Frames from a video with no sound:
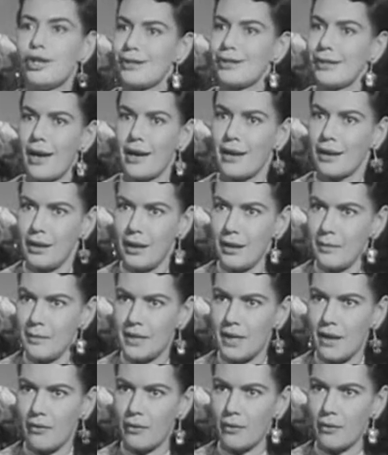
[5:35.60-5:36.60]
Just got a
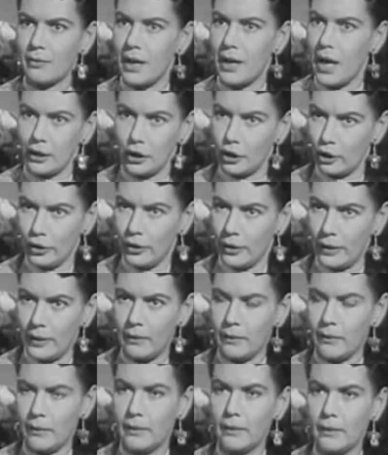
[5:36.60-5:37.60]
glimpse of him. Not
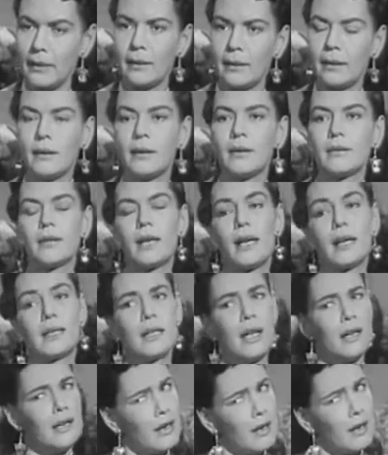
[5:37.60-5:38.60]
good.
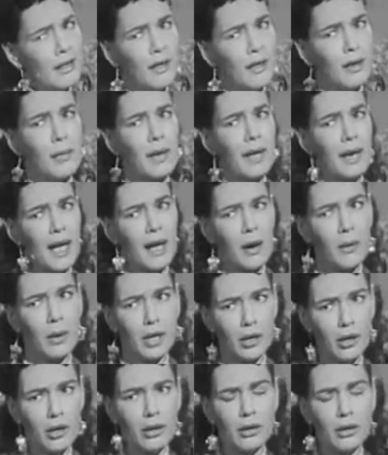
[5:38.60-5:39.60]
Can't tell you anything about how
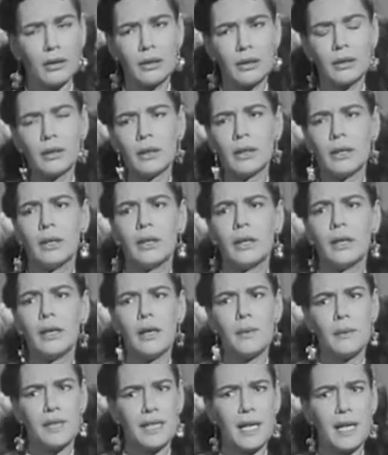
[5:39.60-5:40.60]
he looked.
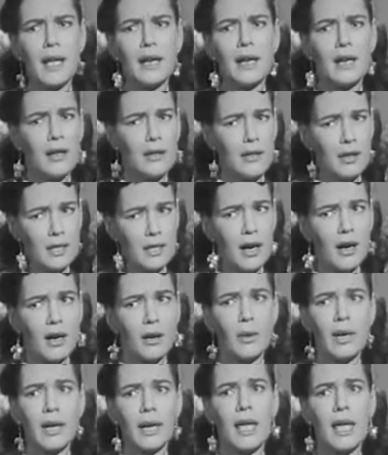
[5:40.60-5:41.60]
He was standing in the
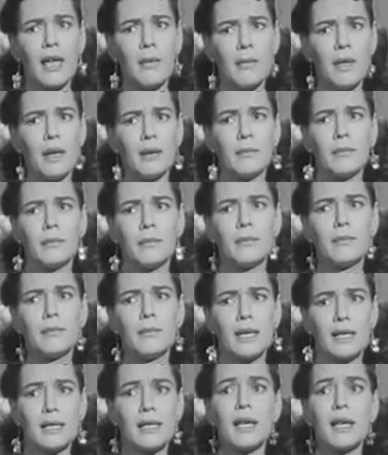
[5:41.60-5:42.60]
dark when I came in.
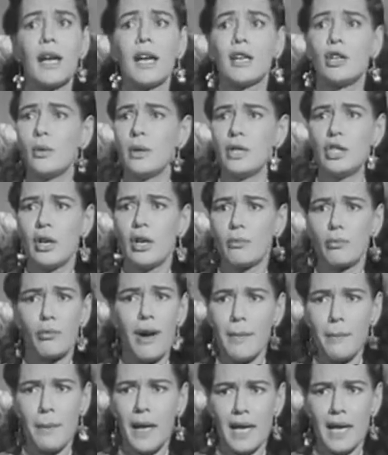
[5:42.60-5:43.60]
Next thing I knew, he jumped right